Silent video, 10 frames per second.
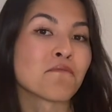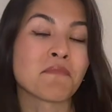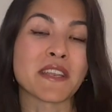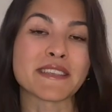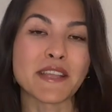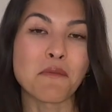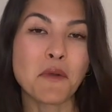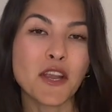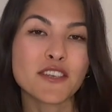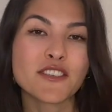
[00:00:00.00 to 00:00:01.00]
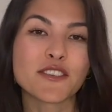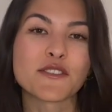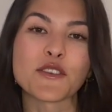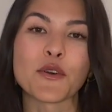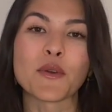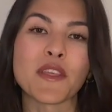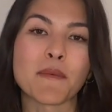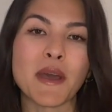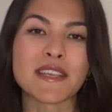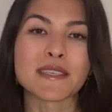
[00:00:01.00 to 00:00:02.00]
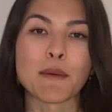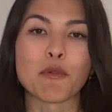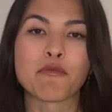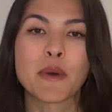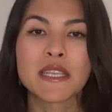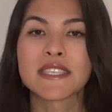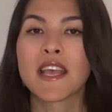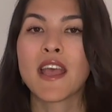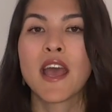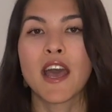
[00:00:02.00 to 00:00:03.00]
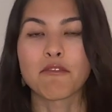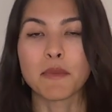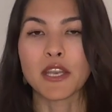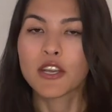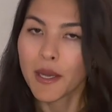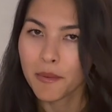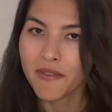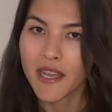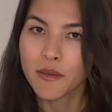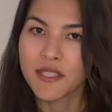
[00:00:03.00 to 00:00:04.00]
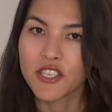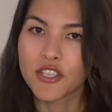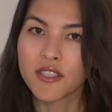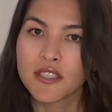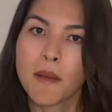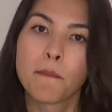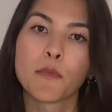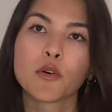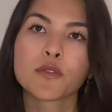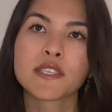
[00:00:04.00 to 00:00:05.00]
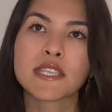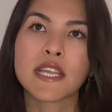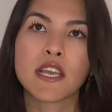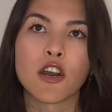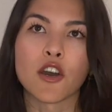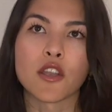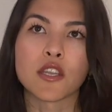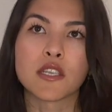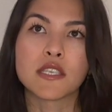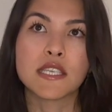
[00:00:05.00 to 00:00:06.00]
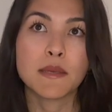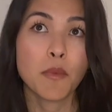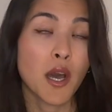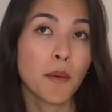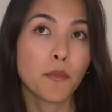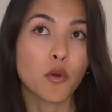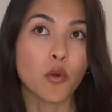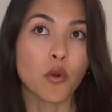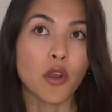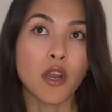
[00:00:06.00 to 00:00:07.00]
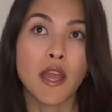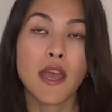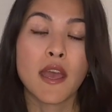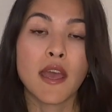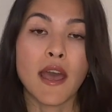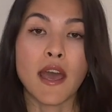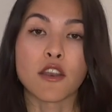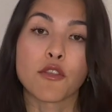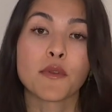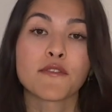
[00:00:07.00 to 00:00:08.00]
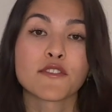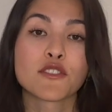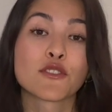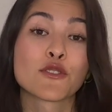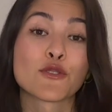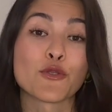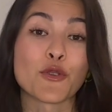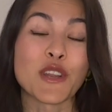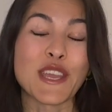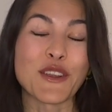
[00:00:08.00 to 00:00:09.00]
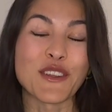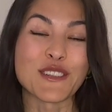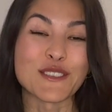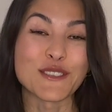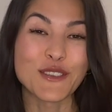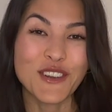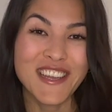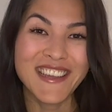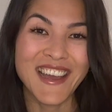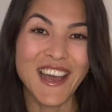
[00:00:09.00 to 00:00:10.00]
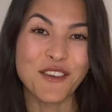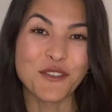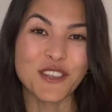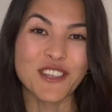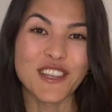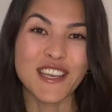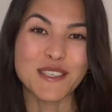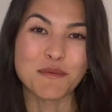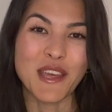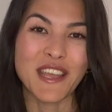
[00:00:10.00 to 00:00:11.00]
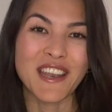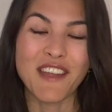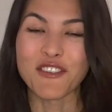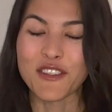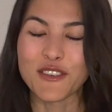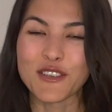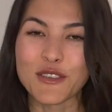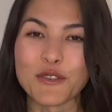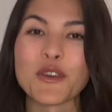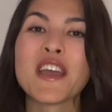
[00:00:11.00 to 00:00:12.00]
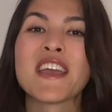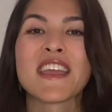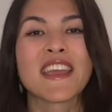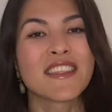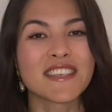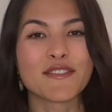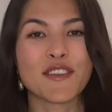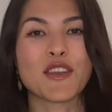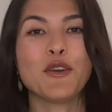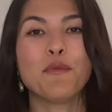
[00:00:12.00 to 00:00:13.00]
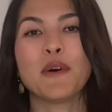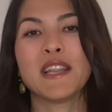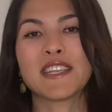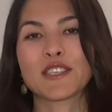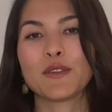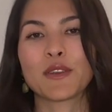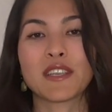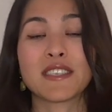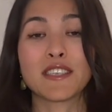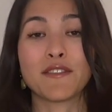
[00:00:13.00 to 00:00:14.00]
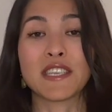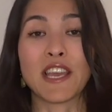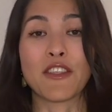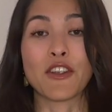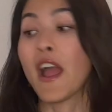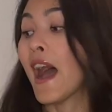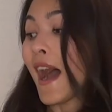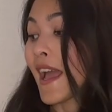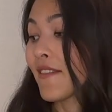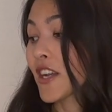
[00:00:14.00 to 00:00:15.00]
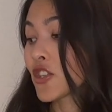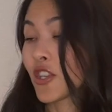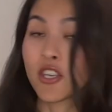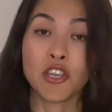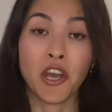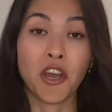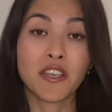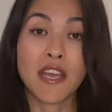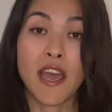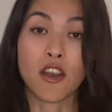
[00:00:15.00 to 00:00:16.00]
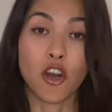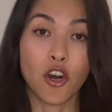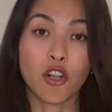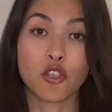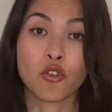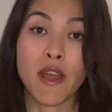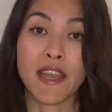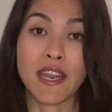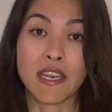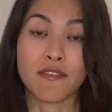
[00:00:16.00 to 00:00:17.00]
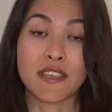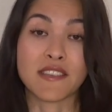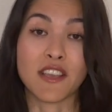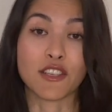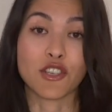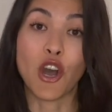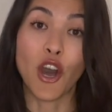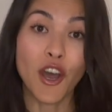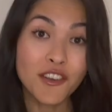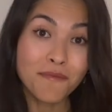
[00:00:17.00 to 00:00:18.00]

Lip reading: It is now March, so in the past couple of months, I've made a couple of acquisitions, mostly on Depop or at a thrift store here in Zurich. I will explain everything to you in this video, but let's go look at the stuff together. I have actually not at all tried any of these things on.